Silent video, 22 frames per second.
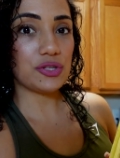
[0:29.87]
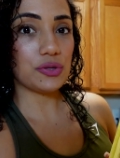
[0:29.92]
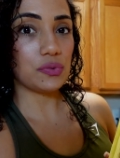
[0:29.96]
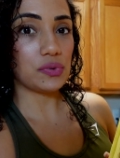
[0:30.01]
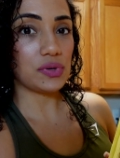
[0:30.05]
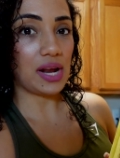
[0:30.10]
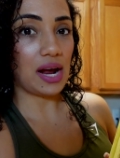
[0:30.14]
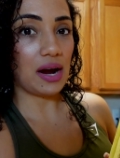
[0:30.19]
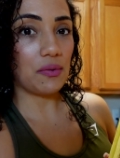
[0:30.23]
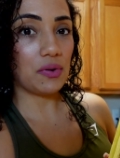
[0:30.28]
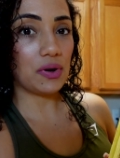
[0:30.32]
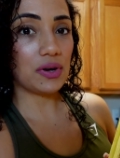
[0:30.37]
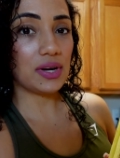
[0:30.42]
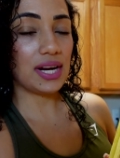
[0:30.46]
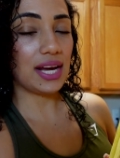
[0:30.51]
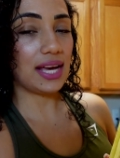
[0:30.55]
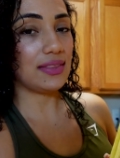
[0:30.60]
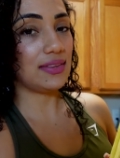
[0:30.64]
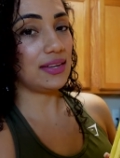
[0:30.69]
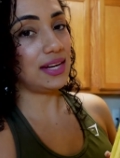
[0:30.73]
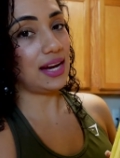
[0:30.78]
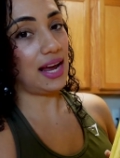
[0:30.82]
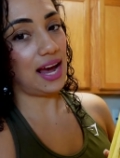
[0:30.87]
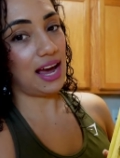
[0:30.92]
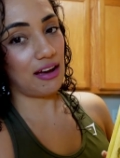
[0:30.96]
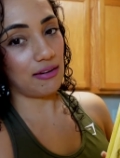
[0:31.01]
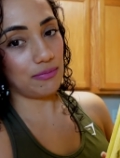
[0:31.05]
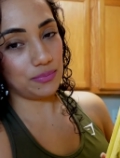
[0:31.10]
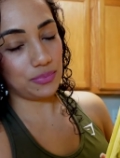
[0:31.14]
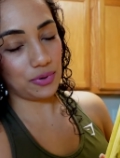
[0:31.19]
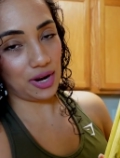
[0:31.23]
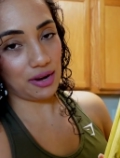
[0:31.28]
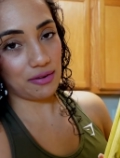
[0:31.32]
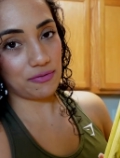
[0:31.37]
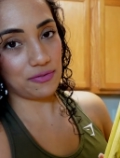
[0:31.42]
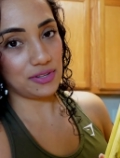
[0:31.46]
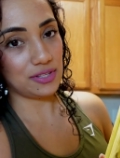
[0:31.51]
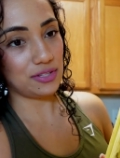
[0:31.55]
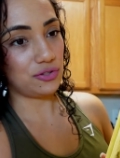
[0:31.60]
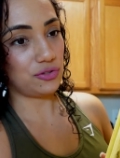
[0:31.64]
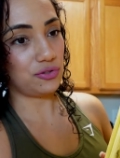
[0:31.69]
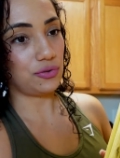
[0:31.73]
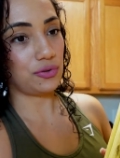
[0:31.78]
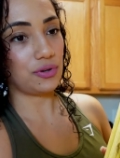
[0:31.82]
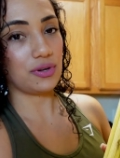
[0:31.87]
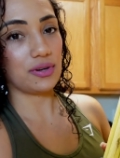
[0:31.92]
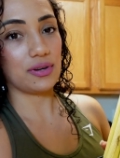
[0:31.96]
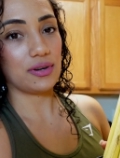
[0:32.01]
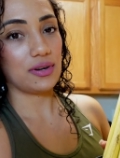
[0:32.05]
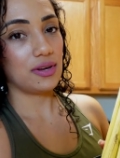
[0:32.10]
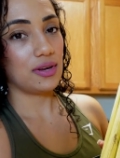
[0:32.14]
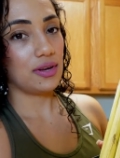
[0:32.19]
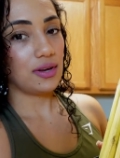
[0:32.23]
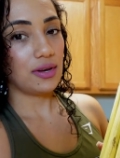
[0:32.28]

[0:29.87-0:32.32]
to an hour and then I have breakfast or